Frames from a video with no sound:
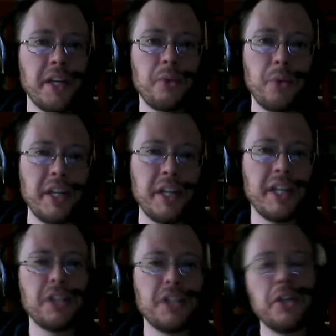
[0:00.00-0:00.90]
really
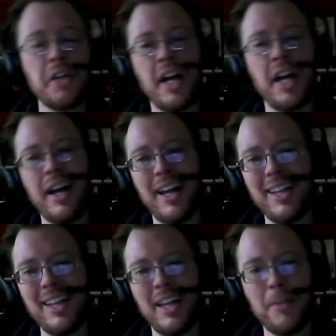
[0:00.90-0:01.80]
good
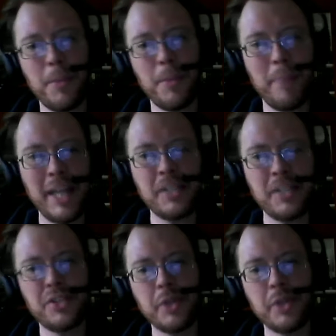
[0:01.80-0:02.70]
high-level
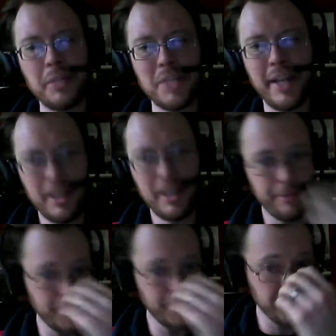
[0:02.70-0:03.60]
mainstream tie-in
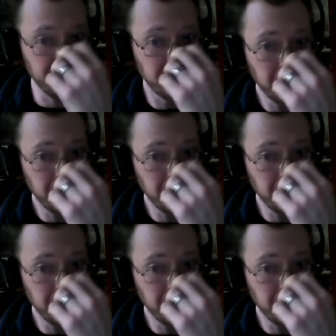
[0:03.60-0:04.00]
fiction